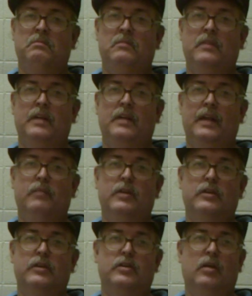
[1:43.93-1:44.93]
That
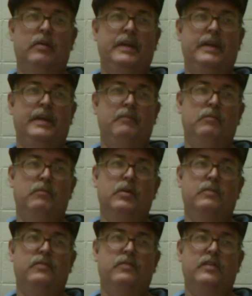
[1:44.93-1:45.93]
we're
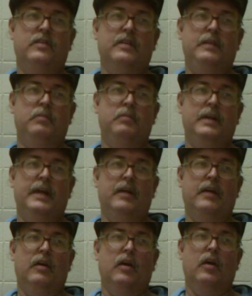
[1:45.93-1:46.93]
physically putting out
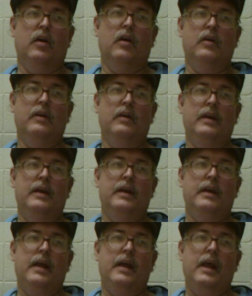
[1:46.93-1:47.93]
a horror
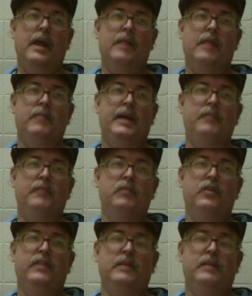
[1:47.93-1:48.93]
animated
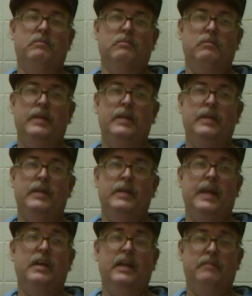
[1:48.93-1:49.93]
movie. We have
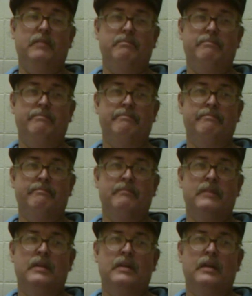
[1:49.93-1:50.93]
none.
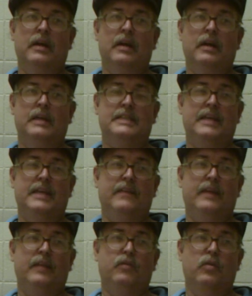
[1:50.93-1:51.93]
Same
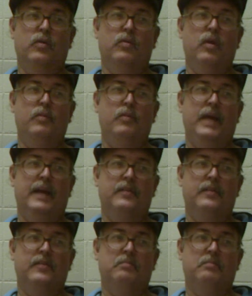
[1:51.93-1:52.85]
thing for romance.